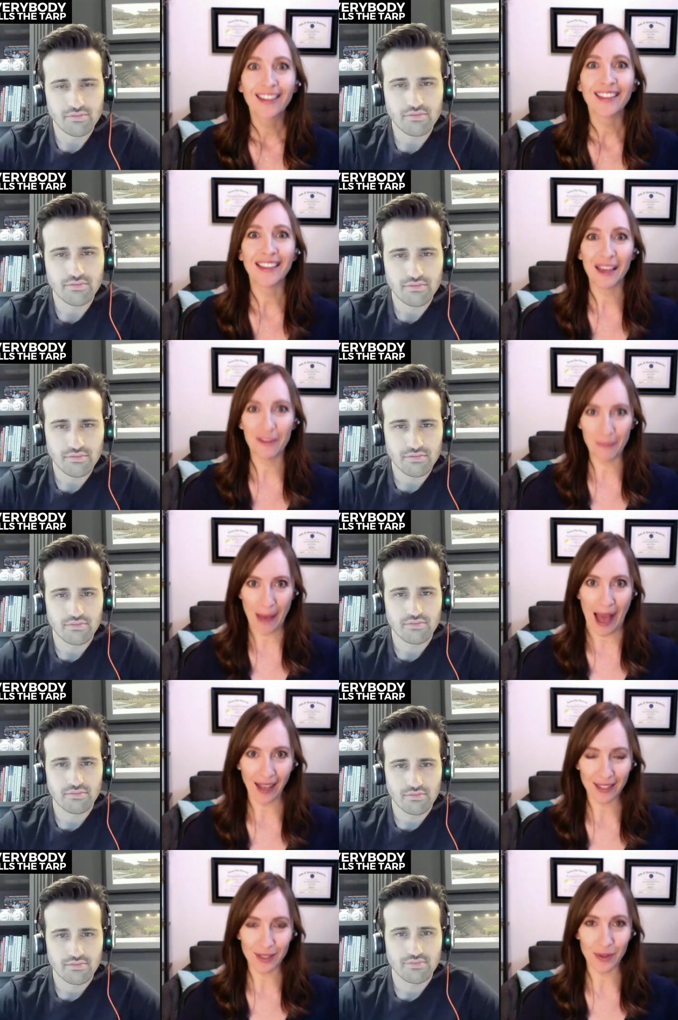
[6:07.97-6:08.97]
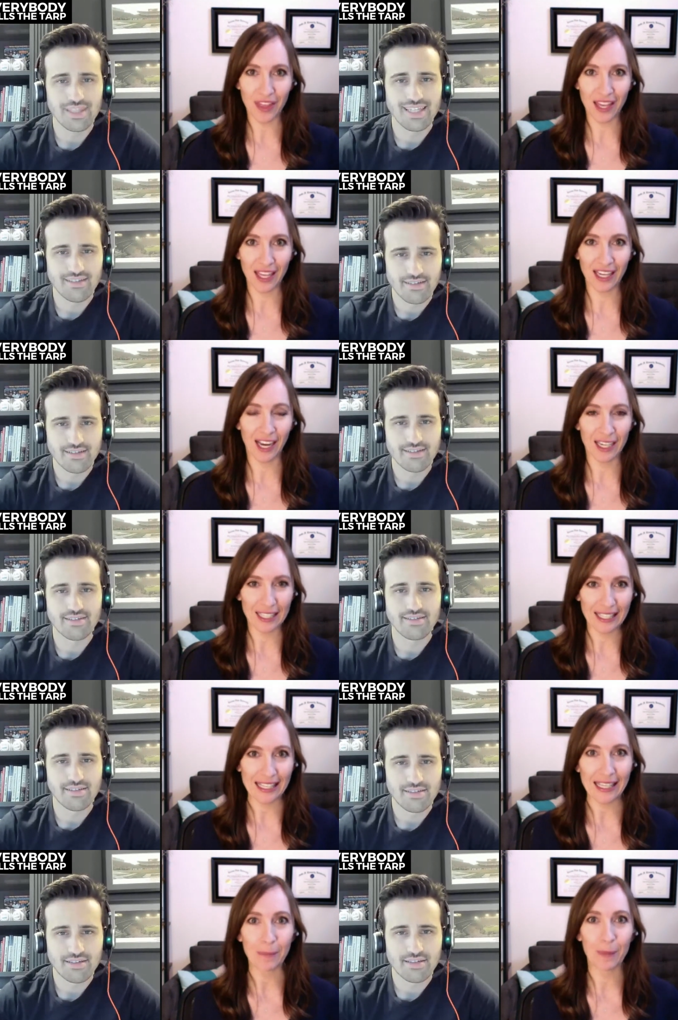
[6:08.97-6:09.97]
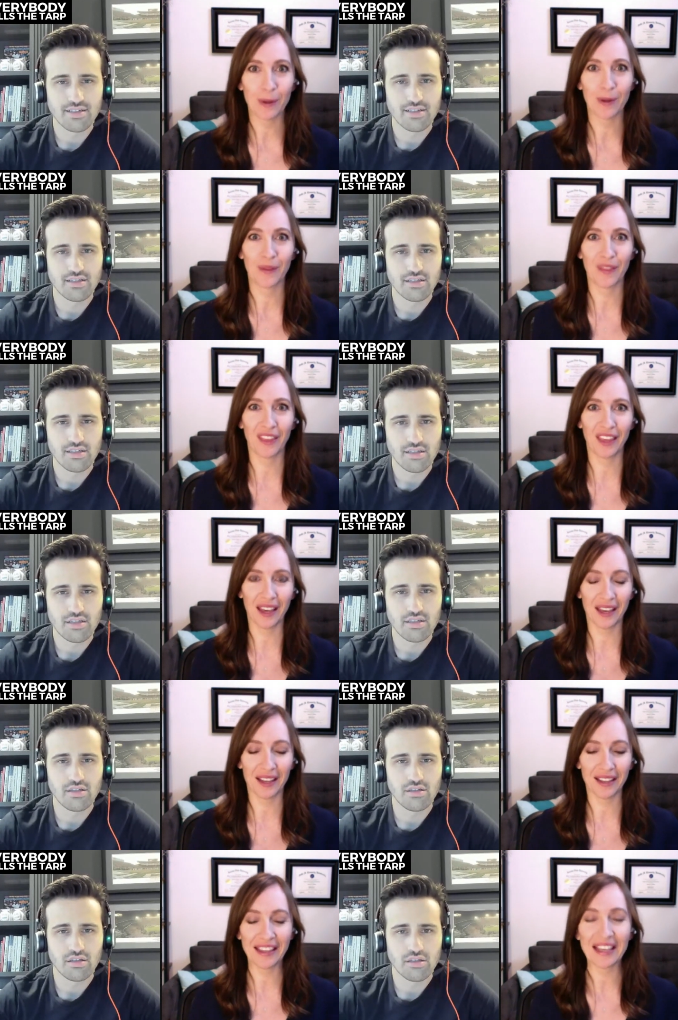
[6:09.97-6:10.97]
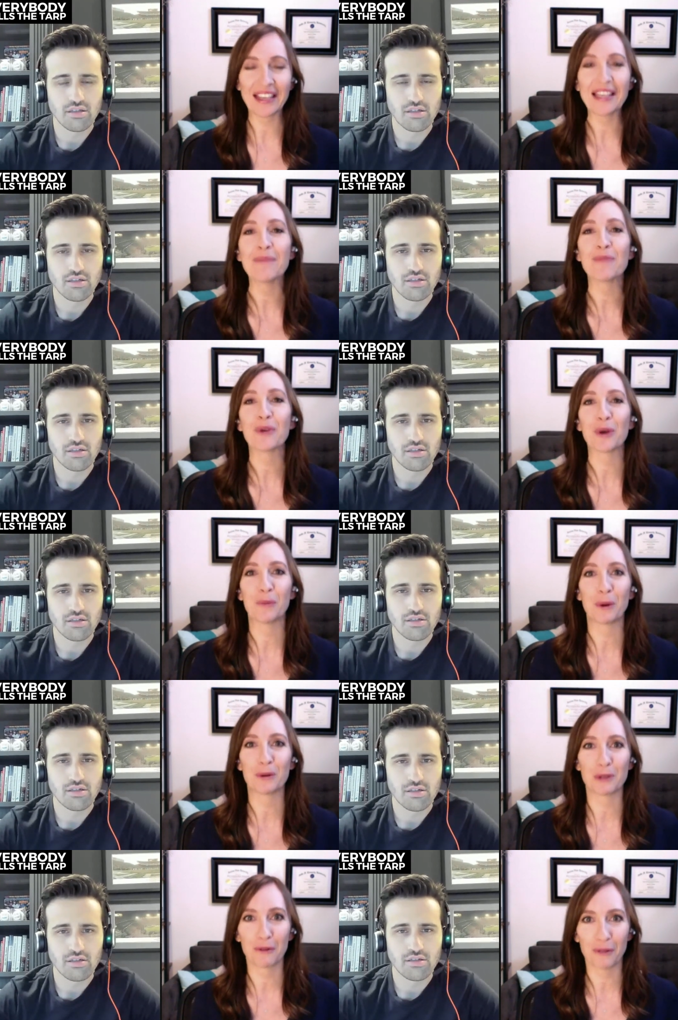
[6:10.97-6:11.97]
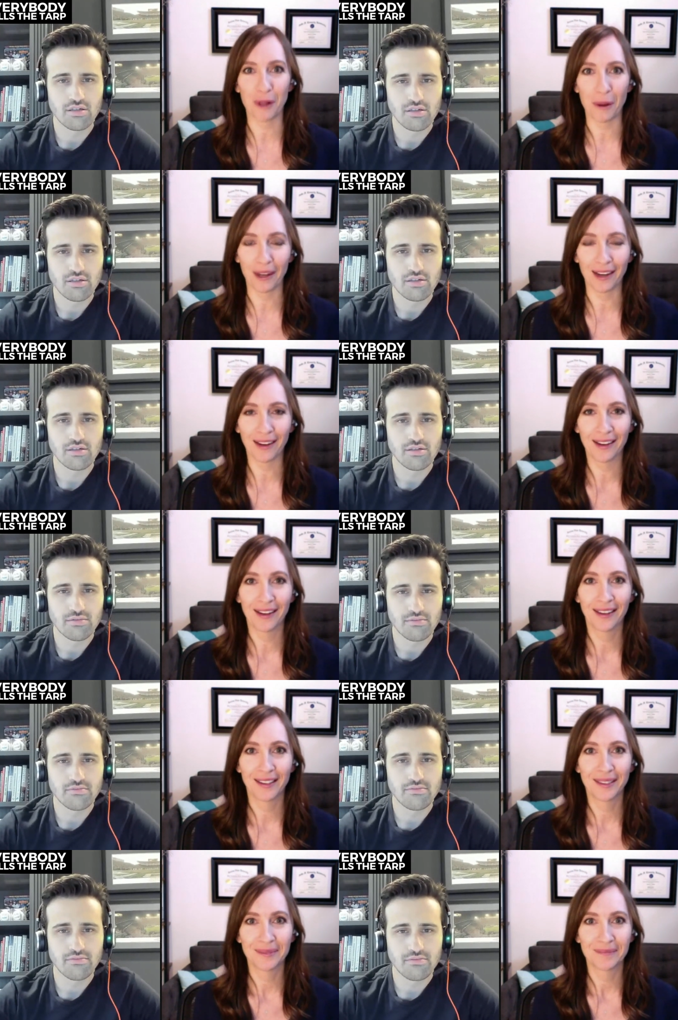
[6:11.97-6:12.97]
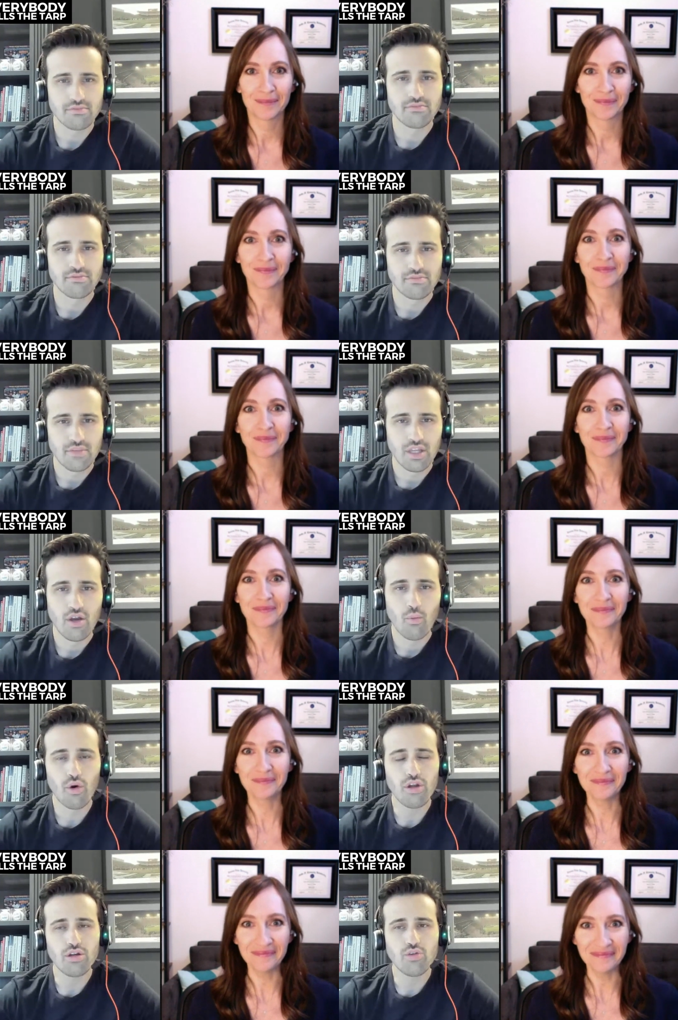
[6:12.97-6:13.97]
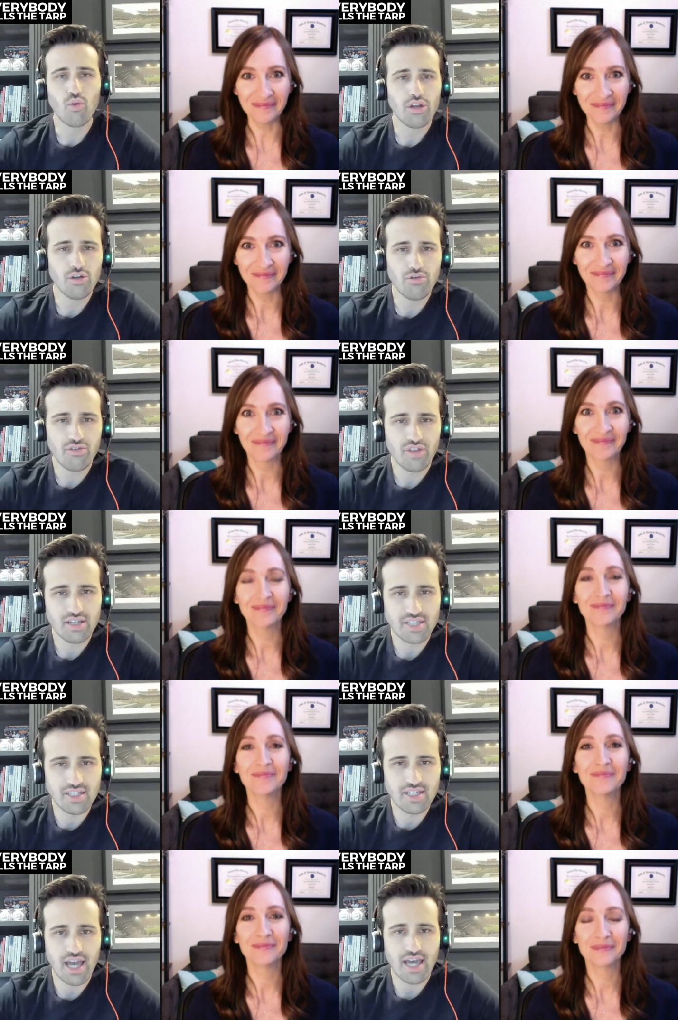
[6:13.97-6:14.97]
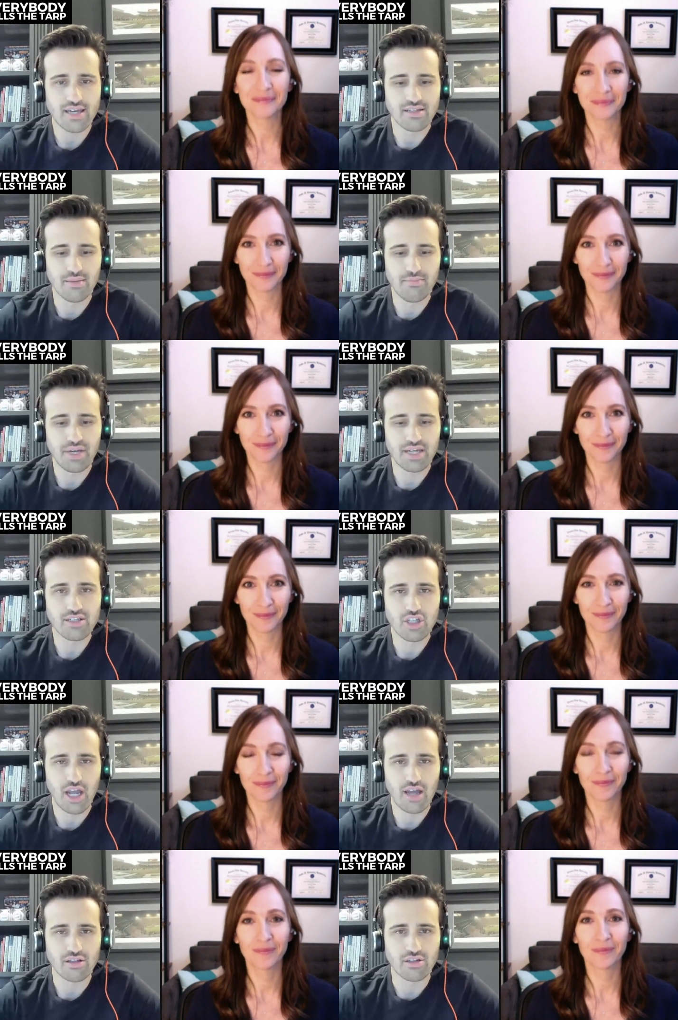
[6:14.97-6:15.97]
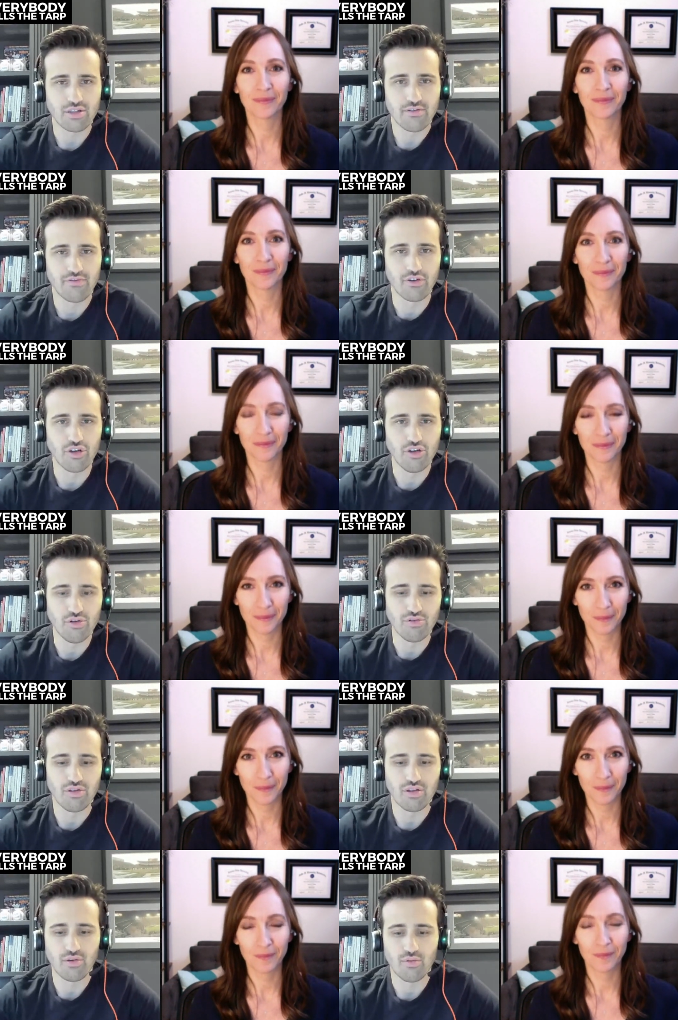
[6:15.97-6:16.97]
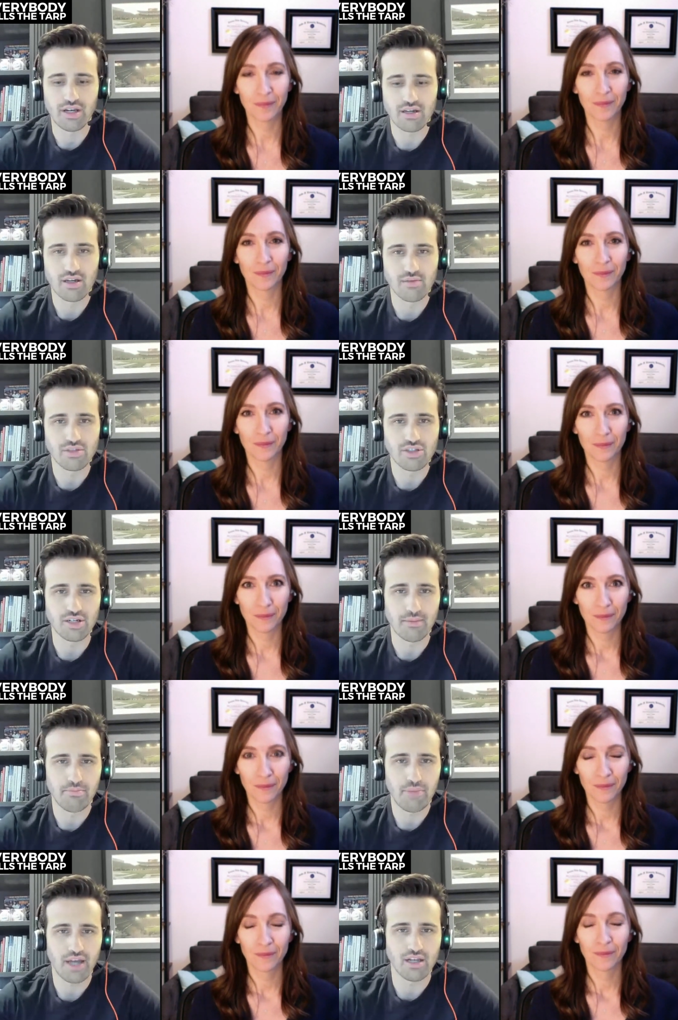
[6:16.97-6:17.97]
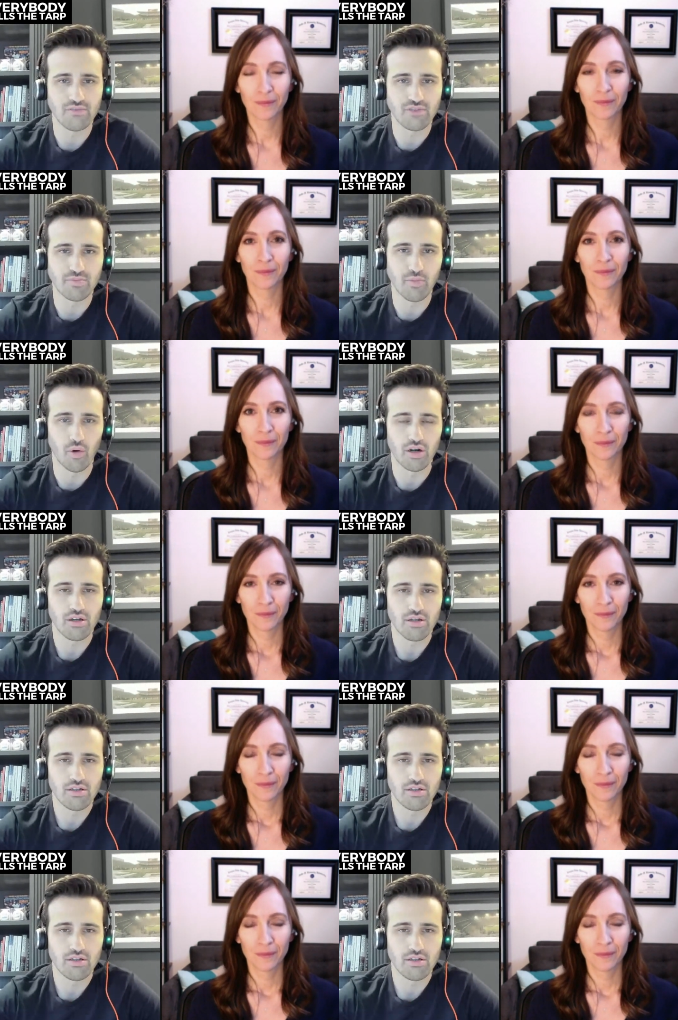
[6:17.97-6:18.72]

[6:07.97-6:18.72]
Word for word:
Speaker 1: They give back so that they can kind of keep the uh they can keep the good mojo flowing.
Speaker 2: What what do you think today is the biggest challenge for youth when it comes to competitive sport?